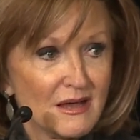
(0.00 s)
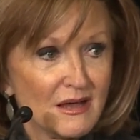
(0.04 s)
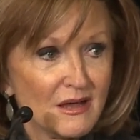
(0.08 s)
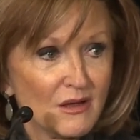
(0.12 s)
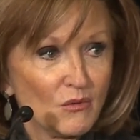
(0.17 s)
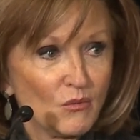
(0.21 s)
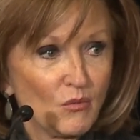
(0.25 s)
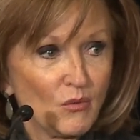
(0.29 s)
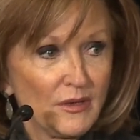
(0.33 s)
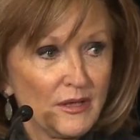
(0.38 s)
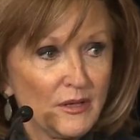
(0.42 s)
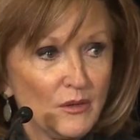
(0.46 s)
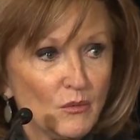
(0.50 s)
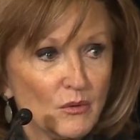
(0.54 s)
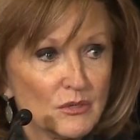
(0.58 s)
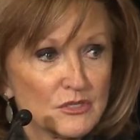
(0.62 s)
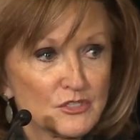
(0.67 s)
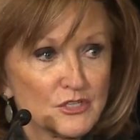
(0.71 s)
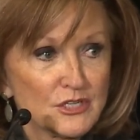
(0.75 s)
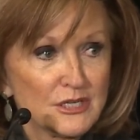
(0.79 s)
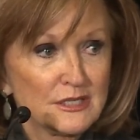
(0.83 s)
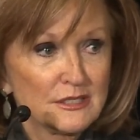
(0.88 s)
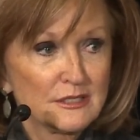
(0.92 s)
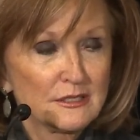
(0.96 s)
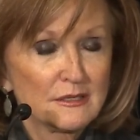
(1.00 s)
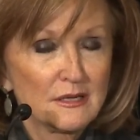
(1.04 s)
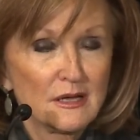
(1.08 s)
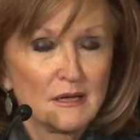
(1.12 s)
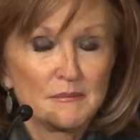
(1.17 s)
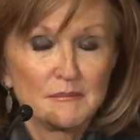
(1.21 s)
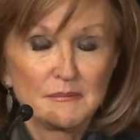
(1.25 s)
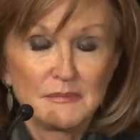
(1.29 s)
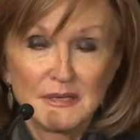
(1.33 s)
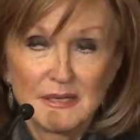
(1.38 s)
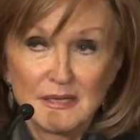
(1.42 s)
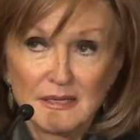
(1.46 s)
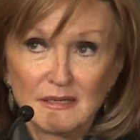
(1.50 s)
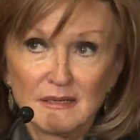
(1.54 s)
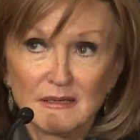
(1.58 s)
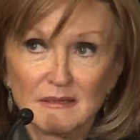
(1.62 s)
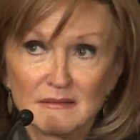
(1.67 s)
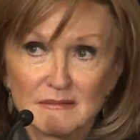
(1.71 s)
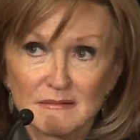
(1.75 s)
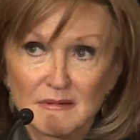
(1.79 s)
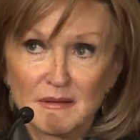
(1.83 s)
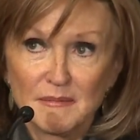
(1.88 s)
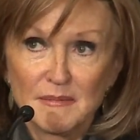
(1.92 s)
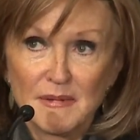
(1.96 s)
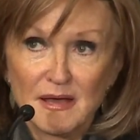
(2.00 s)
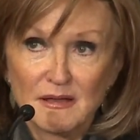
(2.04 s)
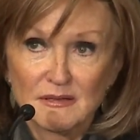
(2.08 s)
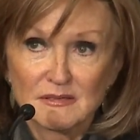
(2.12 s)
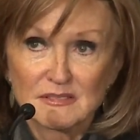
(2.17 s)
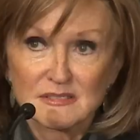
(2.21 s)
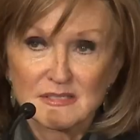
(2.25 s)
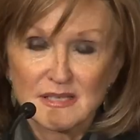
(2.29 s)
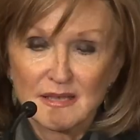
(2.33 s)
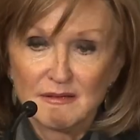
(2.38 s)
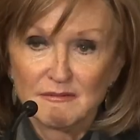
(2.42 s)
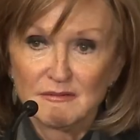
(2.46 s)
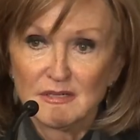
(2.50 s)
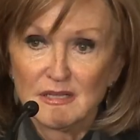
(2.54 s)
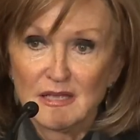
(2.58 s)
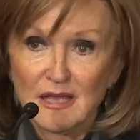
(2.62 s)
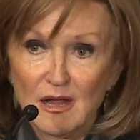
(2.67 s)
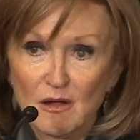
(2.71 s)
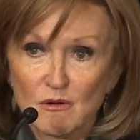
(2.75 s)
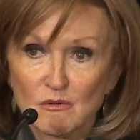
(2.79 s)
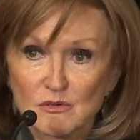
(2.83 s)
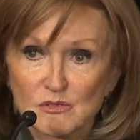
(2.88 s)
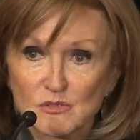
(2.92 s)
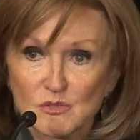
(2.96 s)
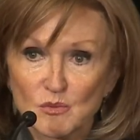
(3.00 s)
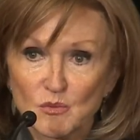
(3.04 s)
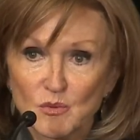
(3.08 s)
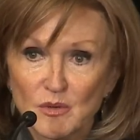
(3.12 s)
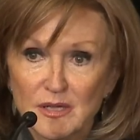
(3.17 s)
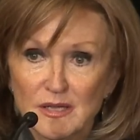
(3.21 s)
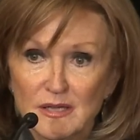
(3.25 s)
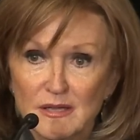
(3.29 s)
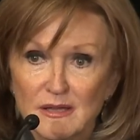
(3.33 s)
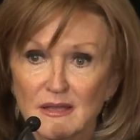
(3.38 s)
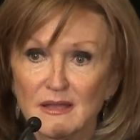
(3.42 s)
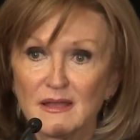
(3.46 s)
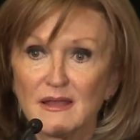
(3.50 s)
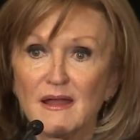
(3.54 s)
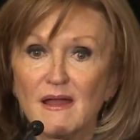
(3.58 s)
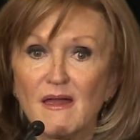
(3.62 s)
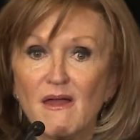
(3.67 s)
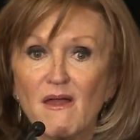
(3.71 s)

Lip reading: a week, which ended up being about 70 hours a week.